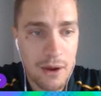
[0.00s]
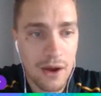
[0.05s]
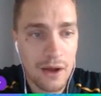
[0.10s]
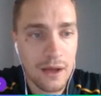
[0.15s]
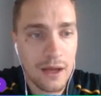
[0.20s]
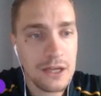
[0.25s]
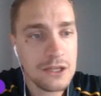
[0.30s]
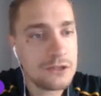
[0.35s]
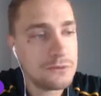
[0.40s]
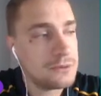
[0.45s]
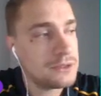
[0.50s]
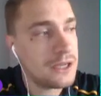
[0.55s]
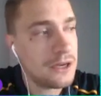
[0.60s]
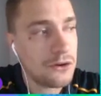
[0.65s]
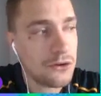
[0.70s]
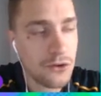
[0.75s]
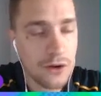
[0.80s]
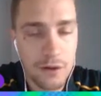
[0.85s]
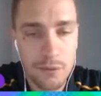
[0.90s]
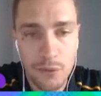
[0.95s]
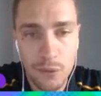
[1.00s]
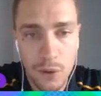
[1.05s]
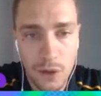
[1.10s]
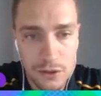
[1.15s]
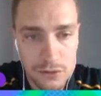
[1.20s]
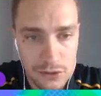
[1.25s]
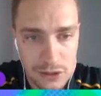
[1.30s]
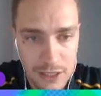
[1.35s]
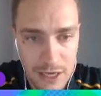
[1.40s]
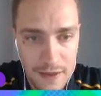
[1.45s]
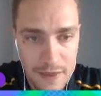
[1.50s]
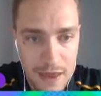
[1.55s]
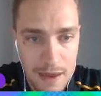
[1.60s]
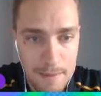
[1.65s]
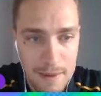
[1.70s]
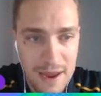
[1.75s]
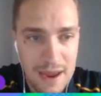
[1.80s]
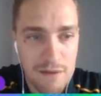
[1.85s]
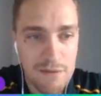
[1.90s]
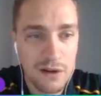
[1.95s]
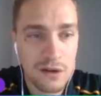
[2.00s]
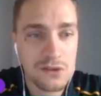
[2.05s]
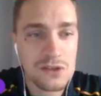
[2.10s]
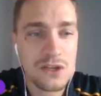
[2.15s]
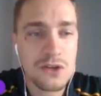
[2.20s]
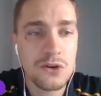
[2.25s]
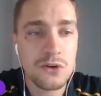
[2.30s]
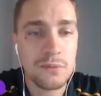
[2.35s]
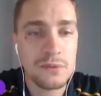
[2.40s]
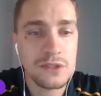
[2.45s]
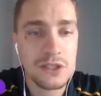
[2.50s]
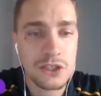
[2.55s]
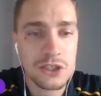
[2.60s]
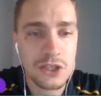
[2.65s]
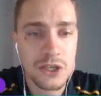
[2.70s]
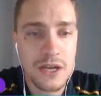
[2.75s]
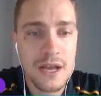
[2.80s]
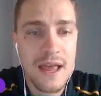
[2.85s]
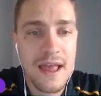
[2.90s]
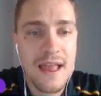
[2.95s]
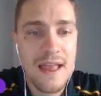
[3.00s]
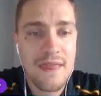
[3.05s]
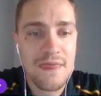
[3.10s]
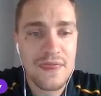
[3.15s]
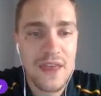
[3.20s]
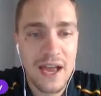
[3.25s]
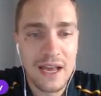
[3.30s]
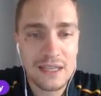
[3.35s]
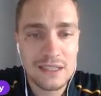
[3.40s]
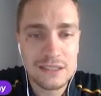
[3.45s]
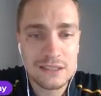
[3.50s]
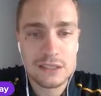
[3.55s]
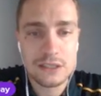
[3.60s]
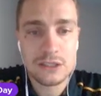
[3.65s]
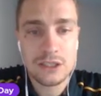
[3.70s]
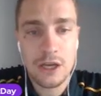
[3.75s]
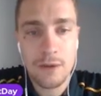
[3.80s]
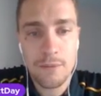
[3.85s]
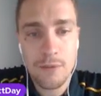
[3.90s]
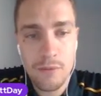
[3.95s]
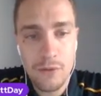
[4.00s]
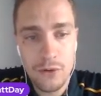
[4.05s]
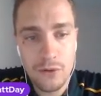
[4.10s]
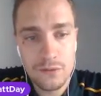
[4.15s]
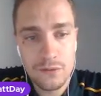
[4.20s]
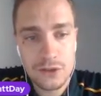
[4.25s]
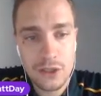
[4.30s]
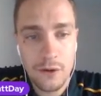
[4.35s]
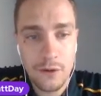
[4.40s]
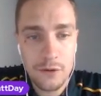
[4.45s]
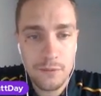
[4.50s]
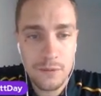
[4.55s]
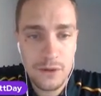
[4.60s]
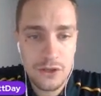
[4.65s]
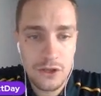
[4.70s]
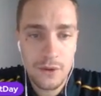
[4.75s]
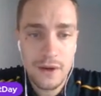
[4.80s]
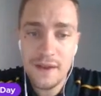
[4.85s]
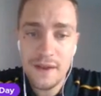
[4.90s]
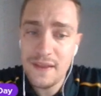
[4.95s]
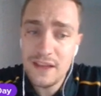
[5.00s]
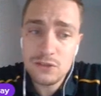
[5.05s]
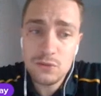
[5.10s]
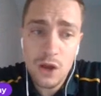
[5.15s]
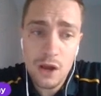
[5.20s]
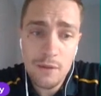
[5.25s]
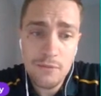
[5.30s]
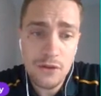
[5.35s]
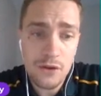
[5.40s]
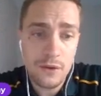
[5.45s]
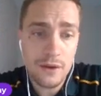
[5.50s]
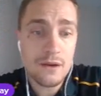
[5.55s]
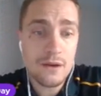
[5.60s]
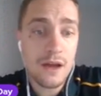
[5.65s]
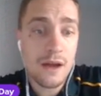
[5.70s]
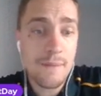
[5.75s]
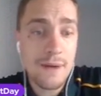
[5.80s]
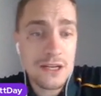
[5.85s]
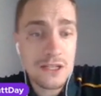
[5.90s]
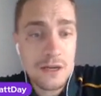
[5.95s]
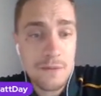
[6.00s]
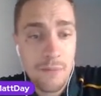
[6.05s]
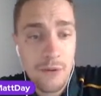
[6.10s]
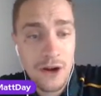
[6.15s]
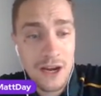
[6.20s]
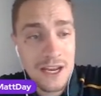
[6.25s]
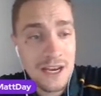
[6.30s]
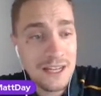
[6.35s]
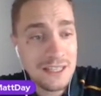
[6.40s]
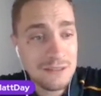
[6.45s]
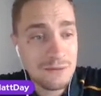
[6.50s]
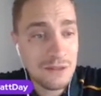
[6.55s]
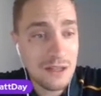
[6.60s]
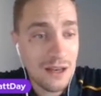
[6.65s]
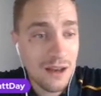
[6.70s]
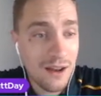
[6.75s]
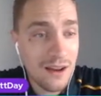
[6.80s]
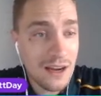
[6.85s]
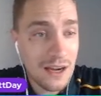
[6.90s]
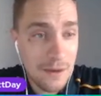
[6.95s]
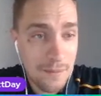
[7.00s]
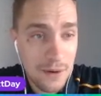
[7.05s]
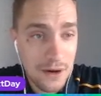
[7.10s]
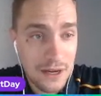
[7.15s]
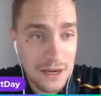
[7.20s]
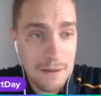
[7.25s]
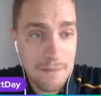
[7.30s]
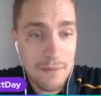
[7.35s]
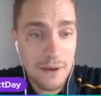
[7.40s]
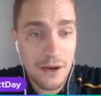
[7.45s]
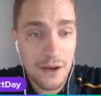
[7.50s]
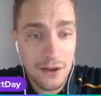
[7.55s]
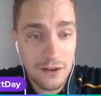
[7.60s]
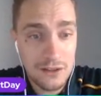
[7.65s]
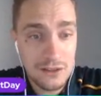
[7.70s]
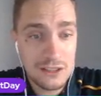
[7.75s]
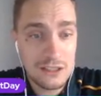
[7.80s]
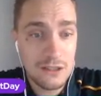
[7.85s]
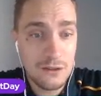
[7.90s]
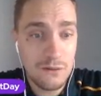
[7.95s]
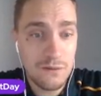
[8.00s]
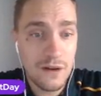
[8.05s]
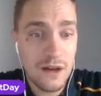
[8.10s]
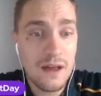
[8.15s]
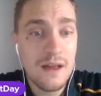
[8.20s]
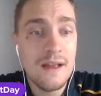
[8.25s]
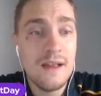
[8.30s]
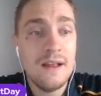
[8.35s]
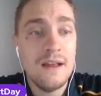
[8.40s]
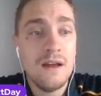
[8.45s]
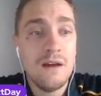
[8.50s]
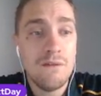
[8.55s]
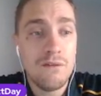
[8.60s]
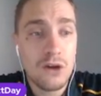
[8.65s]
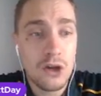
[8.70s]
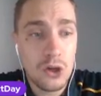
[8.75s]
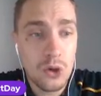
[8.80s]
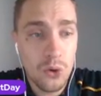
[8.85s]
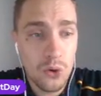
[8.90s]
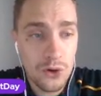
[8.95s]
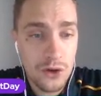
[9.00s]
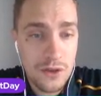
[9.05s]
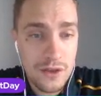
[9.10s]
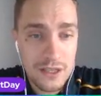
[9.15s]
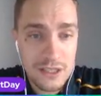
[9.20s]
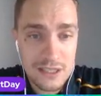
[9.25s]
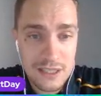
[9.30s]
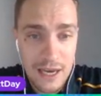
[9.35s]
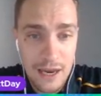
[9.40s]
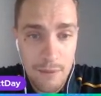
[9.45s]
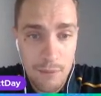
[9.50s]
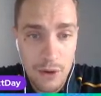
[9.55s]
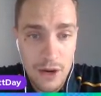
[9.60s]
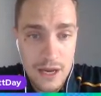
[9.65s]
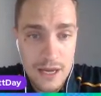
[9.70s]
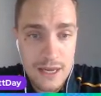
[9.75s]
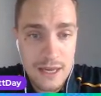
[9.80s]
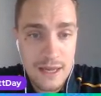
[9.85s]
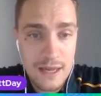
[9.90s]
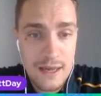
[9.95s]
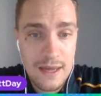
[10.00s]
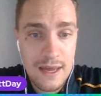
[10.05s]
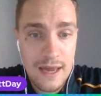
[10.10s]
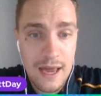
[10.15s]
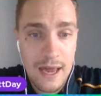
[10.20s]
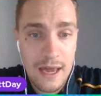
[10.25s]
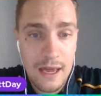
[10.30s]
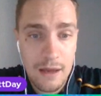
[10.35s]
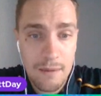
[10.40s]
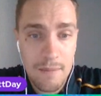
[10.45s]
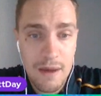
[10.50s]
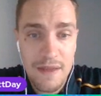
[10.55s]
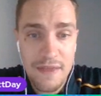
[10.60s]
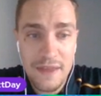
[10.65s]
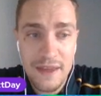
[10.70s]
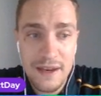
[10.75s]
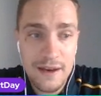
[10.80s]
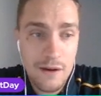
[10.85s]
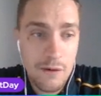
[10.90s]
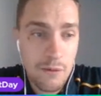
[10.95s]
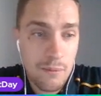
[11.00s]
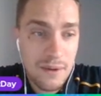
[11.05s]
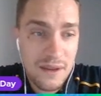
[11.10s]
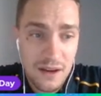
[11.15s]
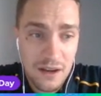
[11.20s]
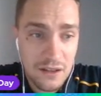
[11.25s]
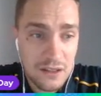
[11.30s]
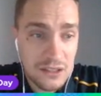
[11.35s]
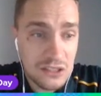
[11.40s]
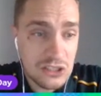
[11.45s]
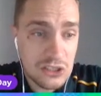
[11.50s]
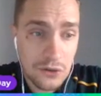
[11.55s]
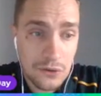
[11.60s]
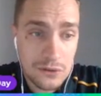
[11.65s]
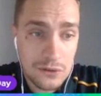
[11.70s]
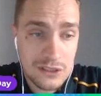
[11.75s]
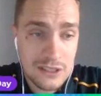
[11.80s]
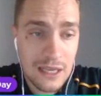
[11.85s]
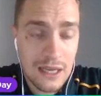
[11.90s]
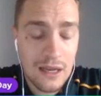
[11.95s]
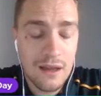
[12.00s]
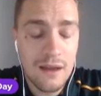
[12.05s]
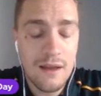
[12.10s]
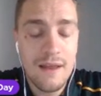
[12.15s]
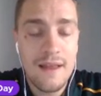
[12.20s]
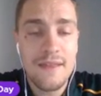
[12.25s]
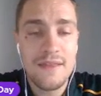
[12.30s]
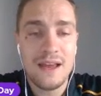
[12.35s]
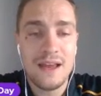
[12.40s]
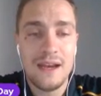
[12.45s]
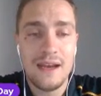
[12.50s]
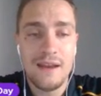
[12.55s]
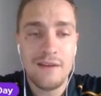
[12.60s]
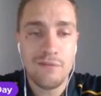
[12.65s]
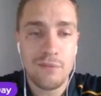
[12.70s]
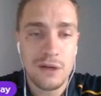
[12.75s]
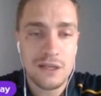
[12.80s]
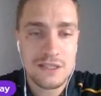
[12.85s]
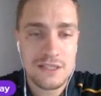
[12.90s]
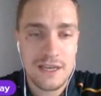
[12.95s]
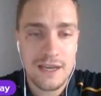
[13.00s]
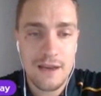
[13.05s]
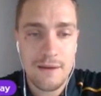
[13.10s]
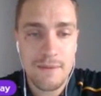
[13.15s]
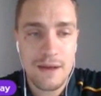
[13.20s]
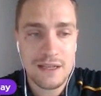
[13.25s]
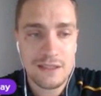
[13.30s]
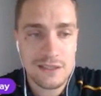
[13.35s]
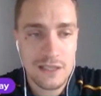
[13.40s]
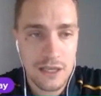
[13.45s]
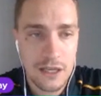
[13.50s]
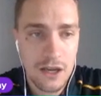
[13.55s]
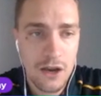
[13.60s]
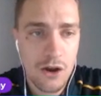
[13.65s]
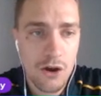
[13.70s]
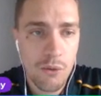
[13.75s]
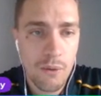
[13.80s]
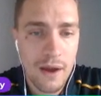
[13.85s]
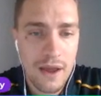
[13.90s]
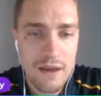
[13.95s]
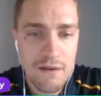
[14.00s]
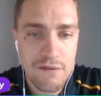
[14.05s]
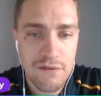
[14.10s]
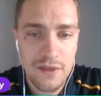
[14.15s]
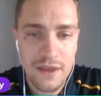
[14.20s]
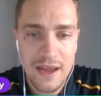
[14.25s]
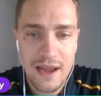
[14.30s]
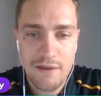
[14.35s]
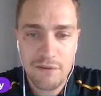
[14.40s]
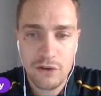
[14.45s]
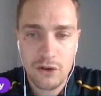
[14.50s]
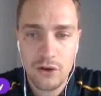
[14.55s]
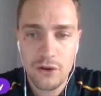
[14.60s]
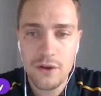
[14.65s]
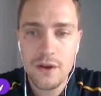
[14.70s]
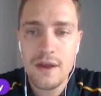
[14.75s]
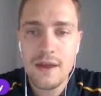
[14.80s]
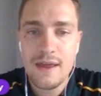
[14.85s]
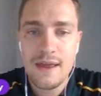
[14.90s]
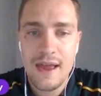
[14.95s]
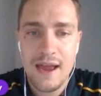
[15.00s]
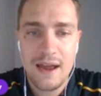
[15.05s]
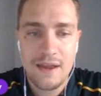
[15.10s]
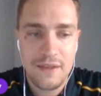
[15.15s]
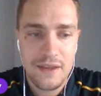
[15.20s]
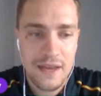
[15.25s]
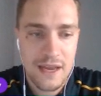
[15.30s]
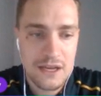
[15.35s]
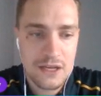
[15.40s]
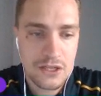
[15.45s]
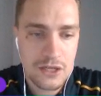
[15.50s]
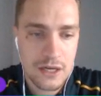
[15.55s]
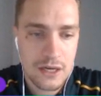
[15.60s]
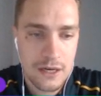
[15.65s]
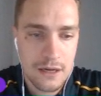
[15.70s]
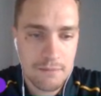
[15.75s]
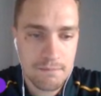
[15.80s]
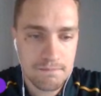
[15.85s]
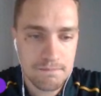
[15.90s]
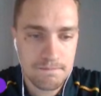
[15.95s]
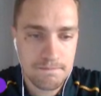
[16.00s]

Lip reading: I 100% agree with what you're saying there, mate. If I was in your position, that is the type of moves I would be doing. And that's what I'm doing. I'm actually likely bringing in Bernardo Silva for Gordon this game week. And then it will be either Son or Salah that leave my team as they go away for the AFCON and the Asia Cup.